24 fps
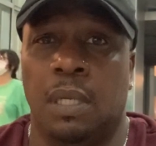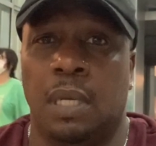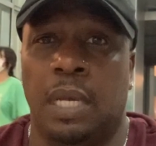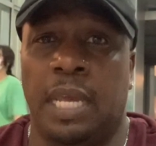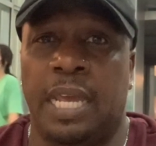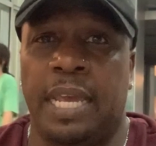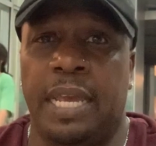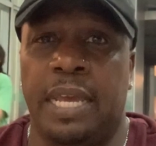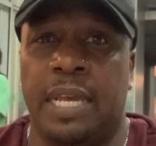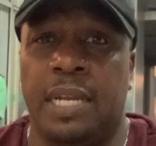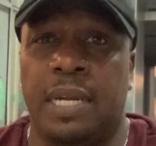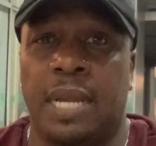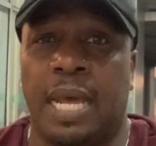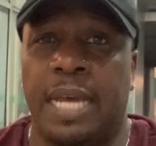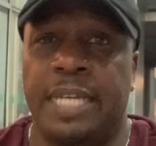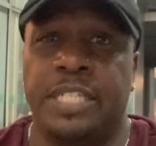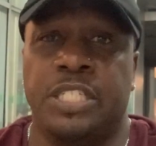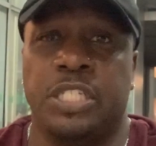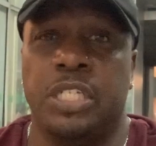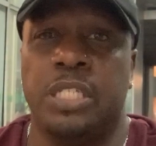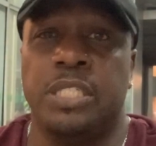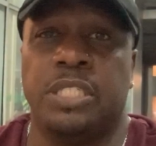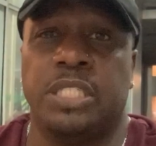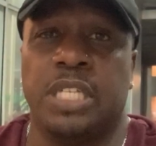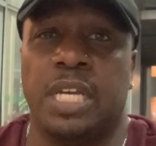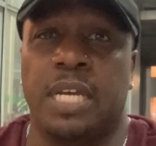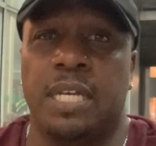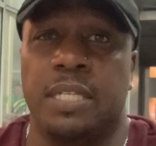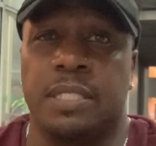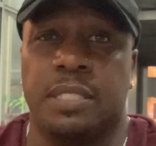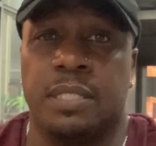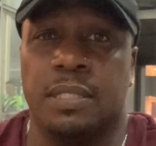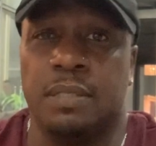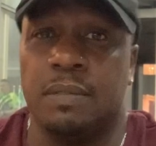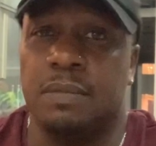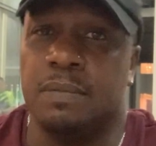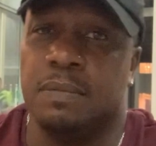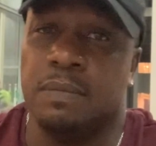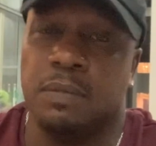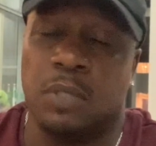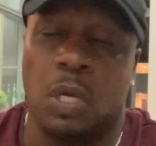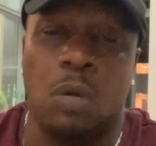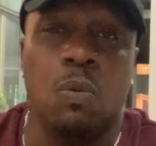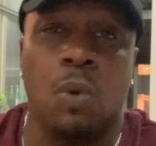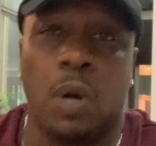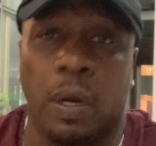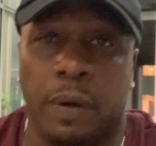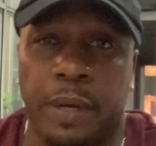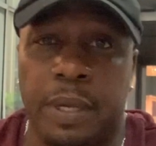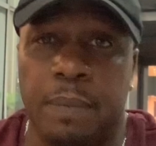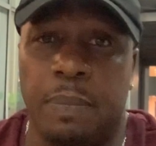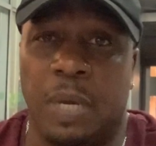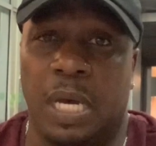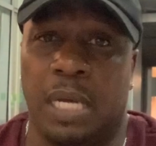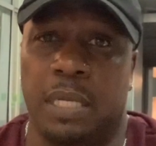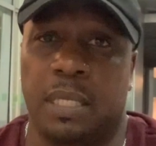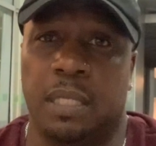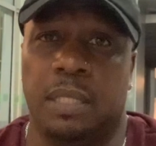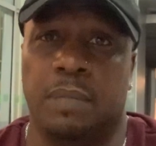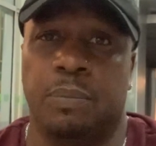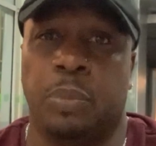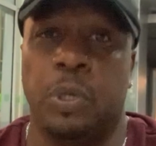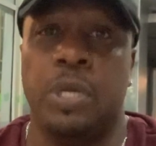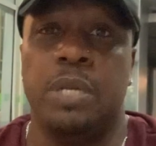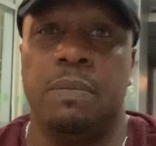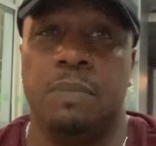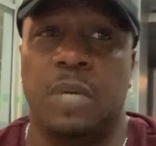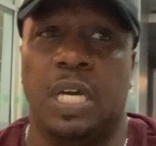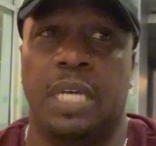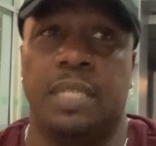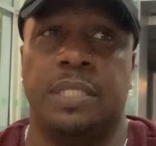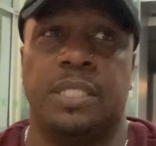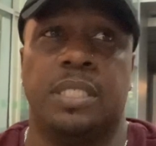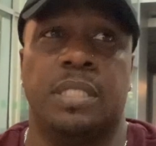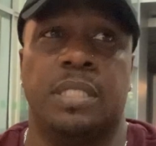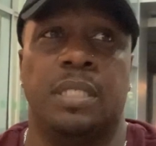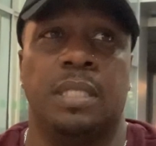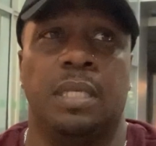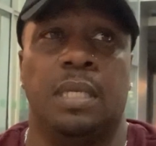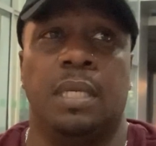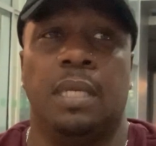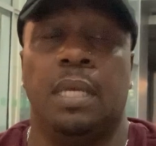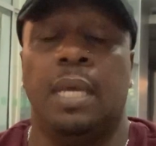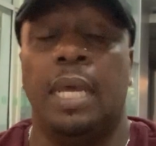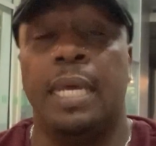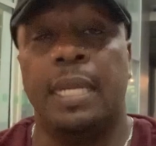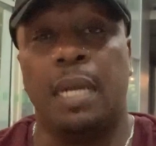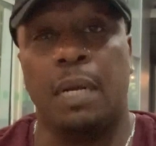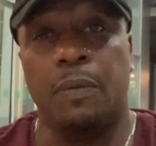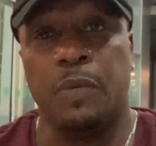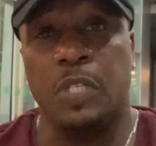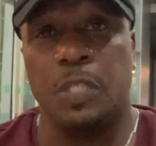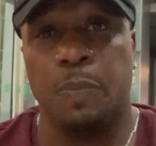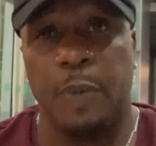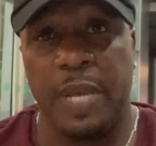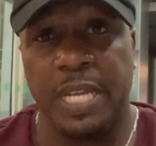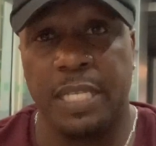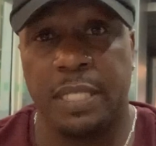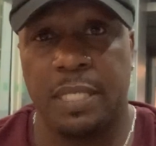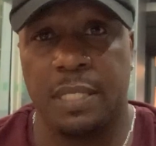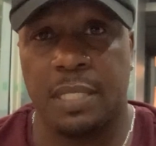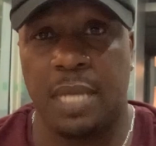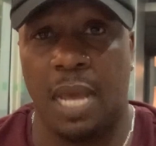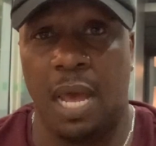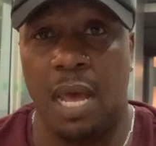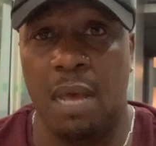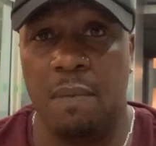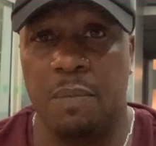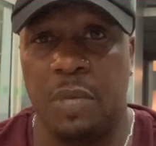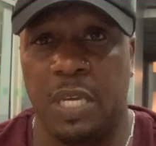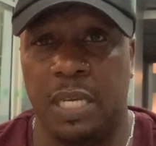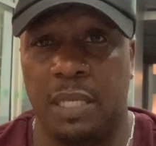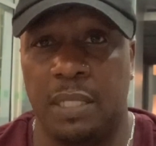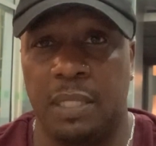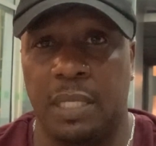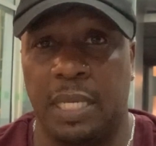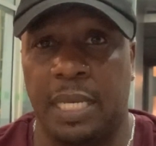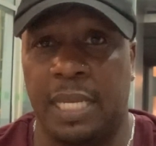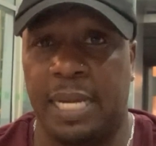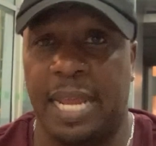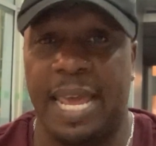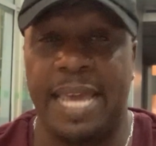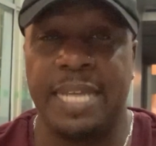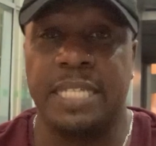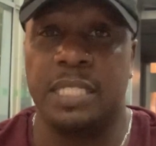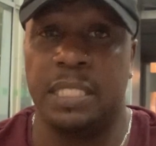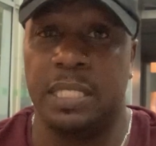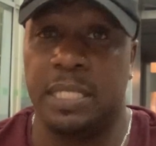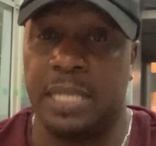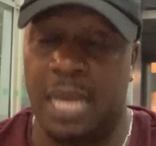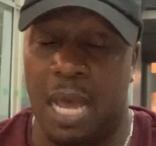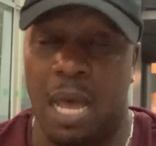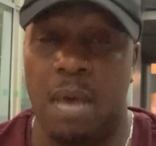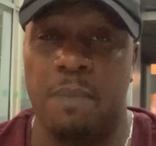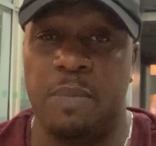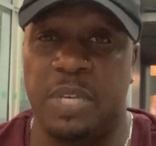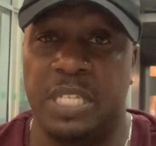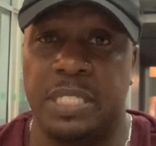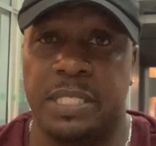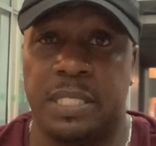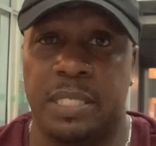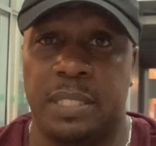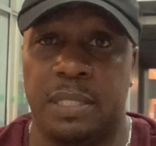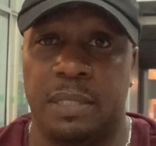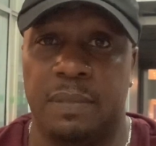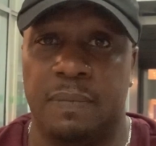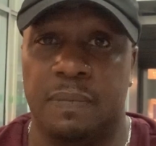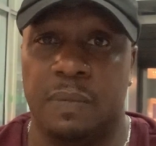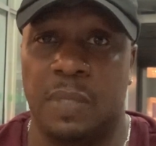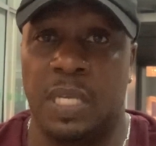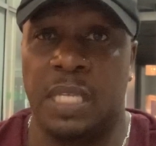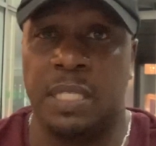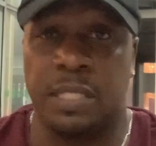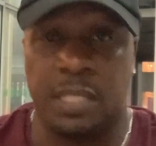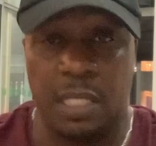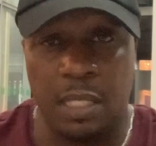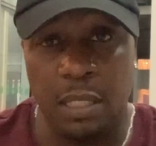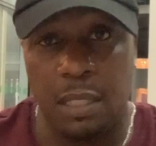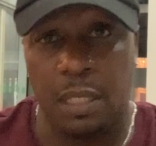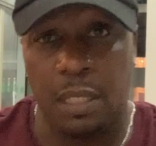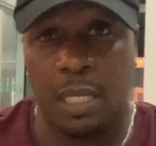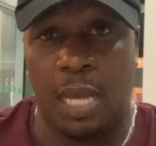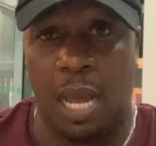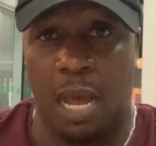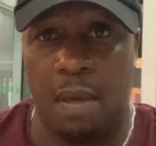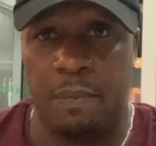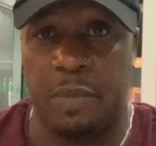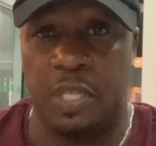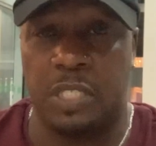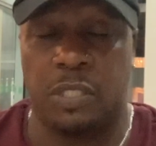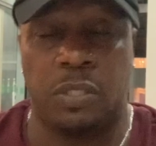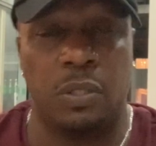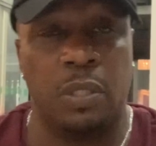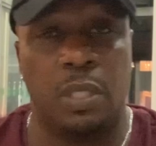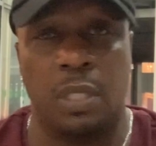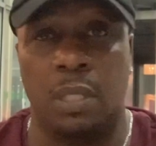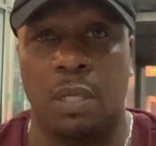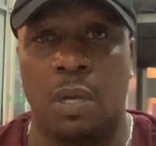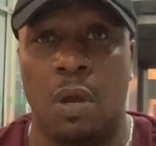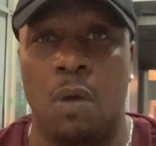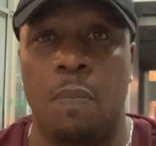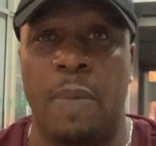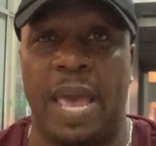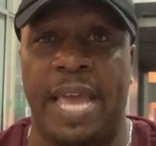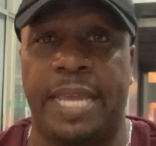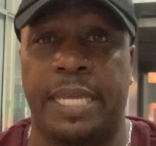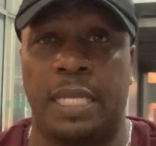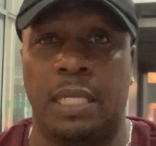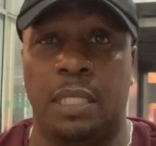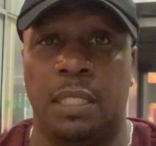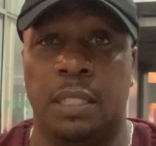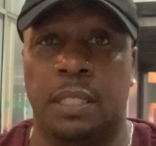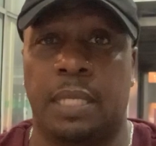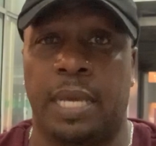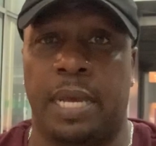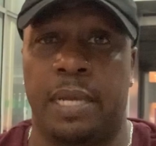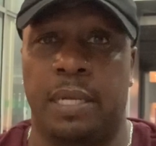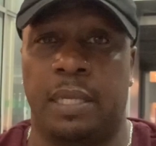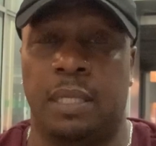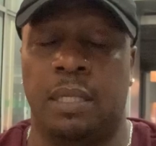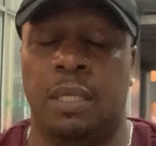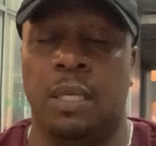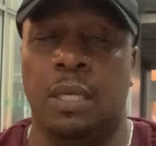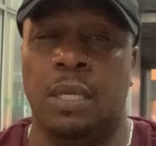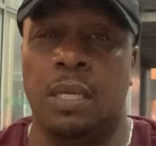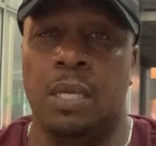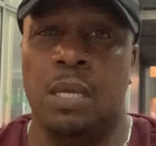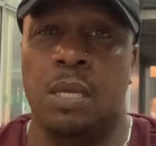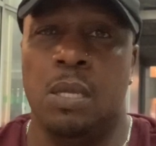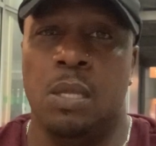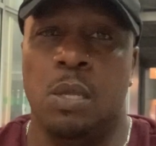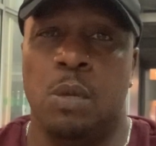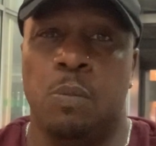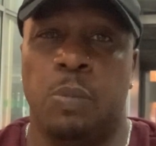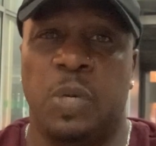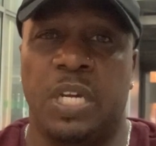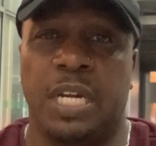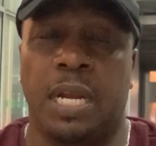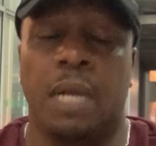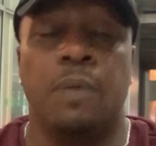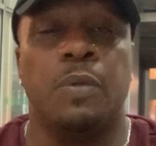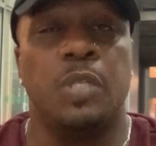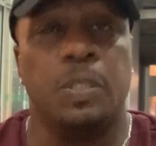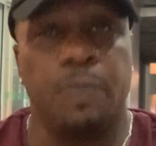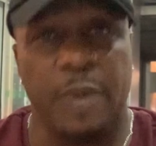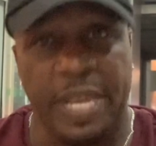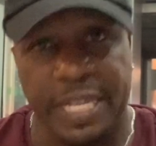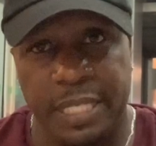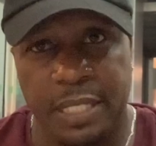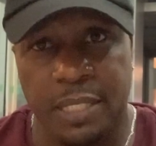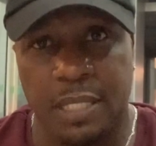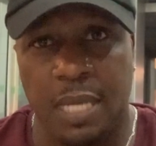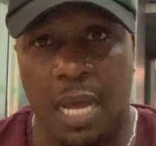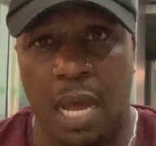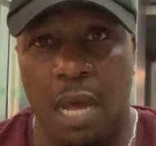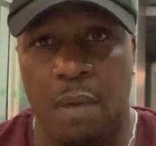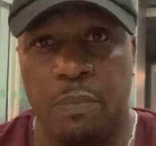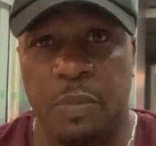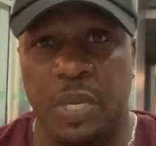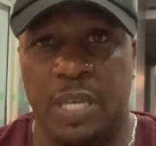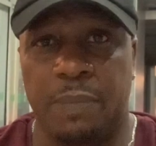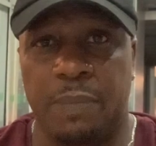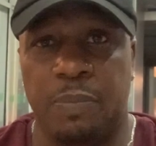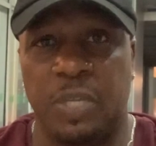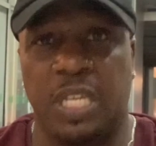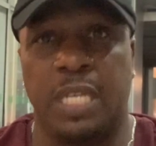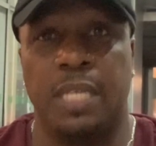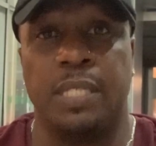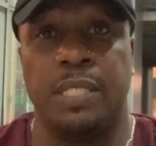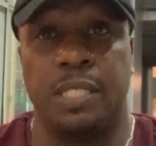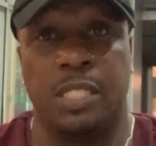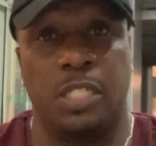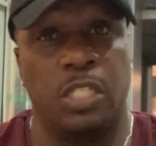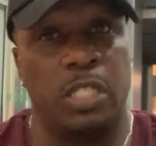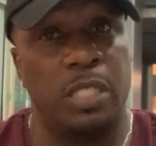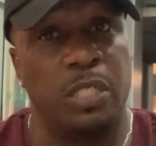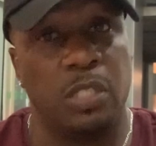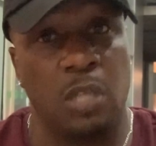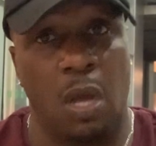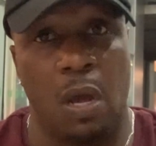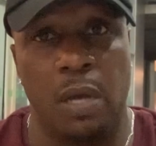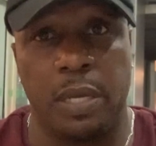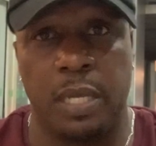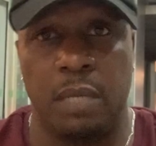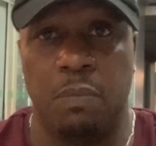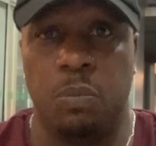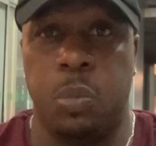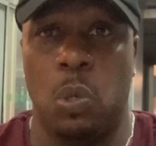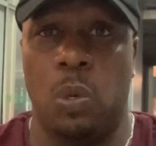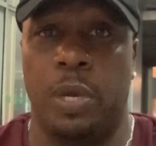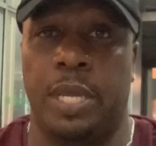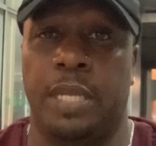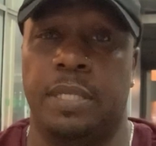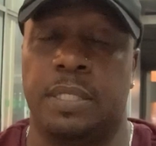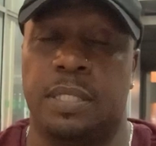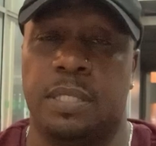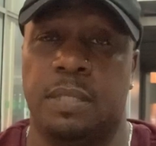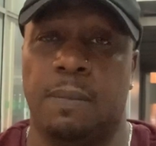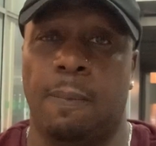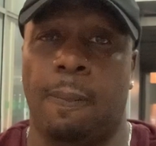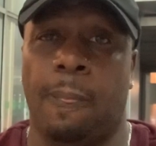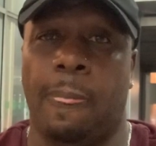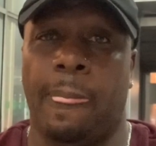And I should just don't worry about it, pretty much. And I respect this comment, and I actually commented. It's in the comments. You can go back and look at it. But I respect this comment because it's just talking points.